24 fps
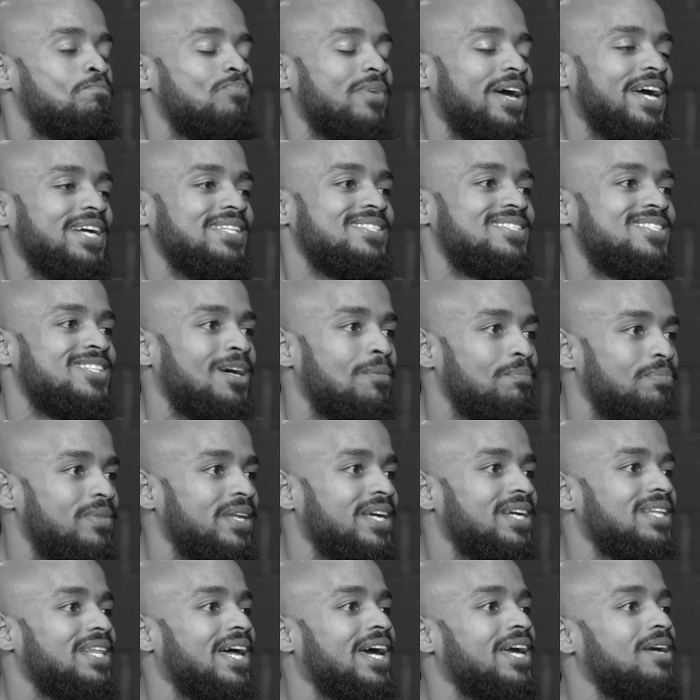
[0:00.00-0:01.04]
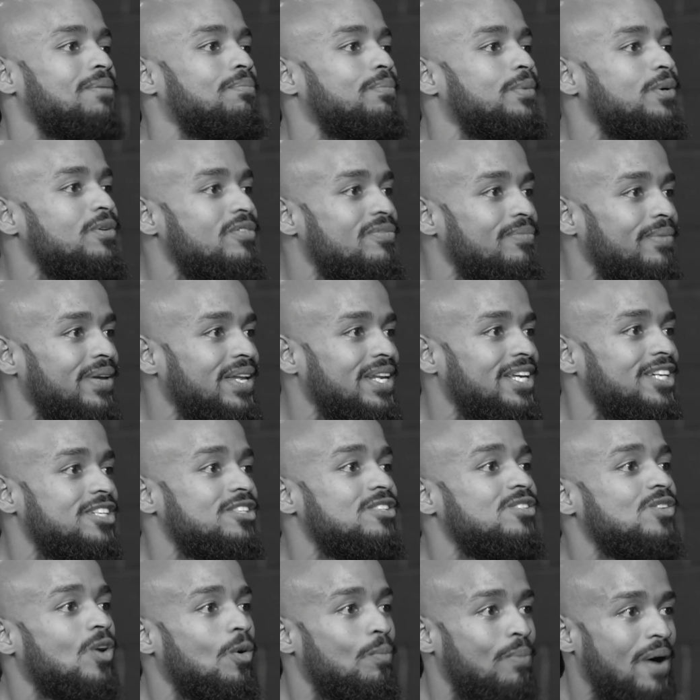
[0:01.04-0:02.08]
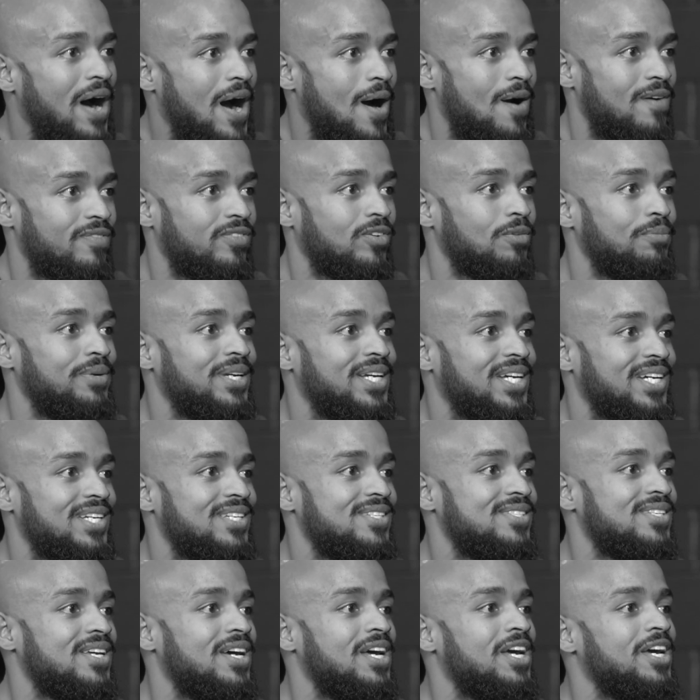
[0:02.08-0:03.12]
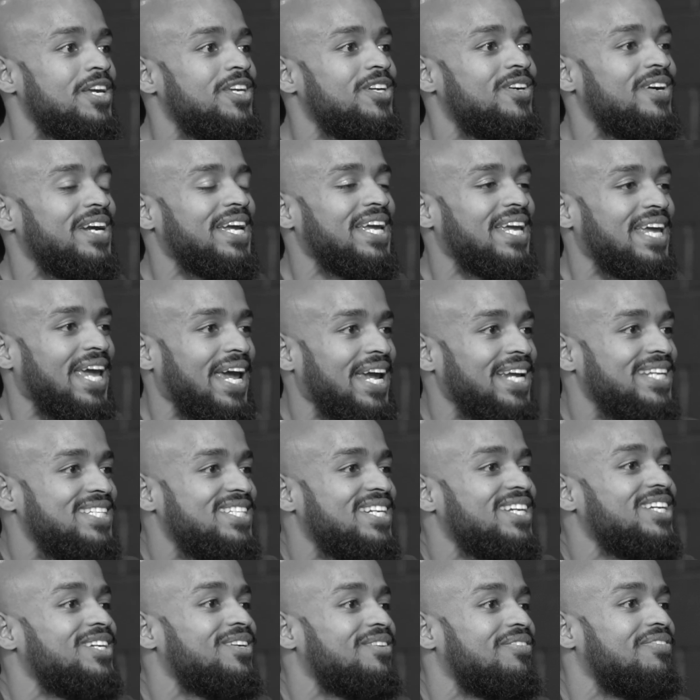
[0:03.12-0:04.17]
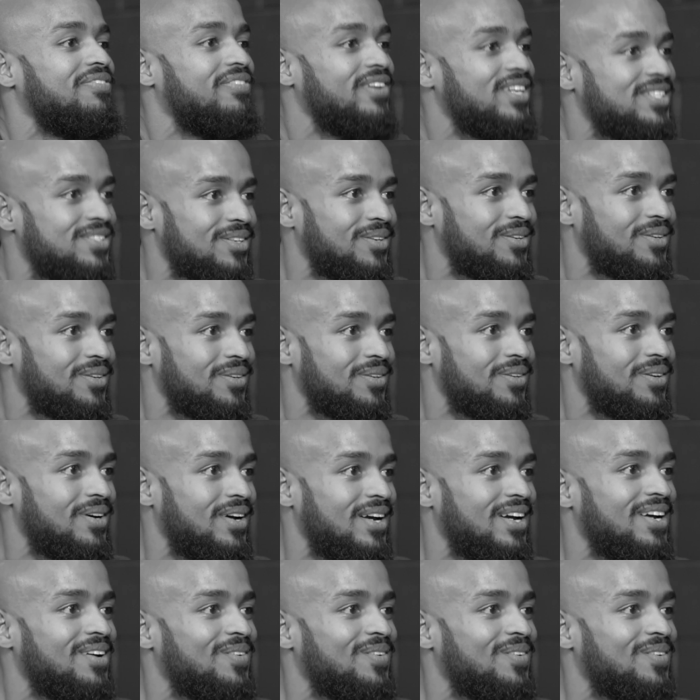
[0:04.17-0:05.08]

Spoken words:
And something like movement is so powerful because you're engaging your physical,